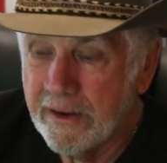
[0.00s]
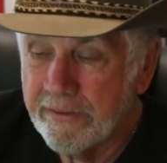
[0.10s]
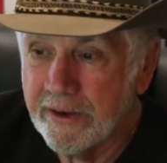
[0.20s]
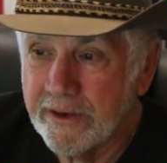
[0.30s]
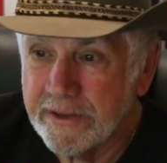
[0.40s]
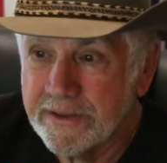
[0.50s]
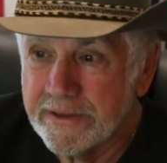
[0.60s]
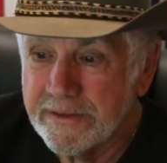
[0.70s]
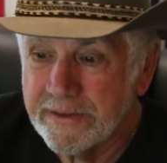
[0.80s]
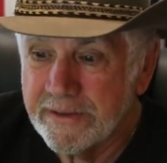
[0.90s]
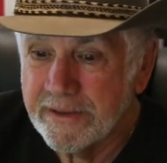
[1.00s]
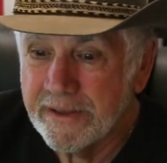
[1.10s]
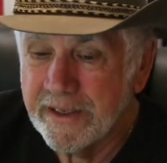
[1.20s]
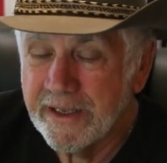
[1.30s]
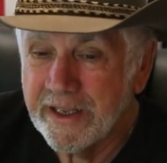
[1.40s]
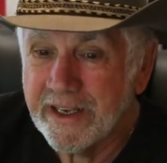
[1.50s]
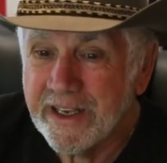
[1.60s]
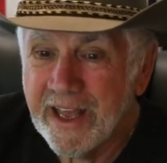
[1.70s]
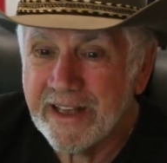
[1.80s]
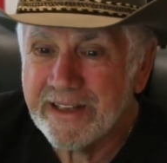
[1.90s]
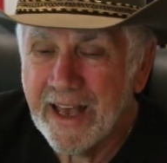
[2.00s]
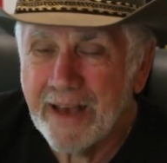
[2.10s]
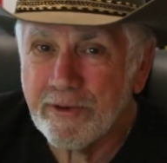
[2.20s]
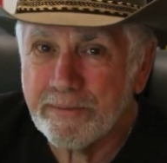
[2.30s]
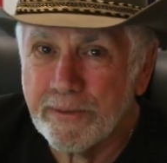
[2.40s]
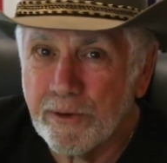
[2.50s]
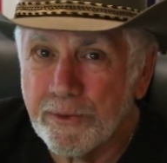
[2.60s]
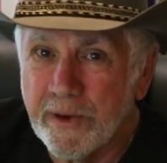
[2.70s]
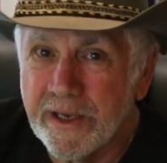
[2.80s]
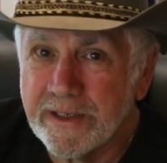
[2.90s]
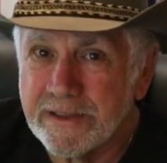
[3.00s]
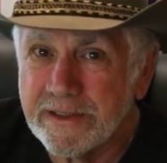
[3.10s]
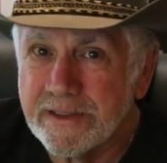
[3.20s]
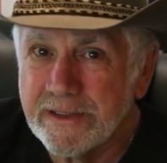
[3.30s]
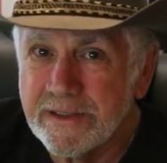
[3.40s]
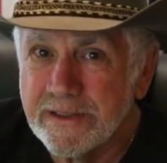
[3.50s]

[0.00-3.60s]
Folks, you can't have it both ways.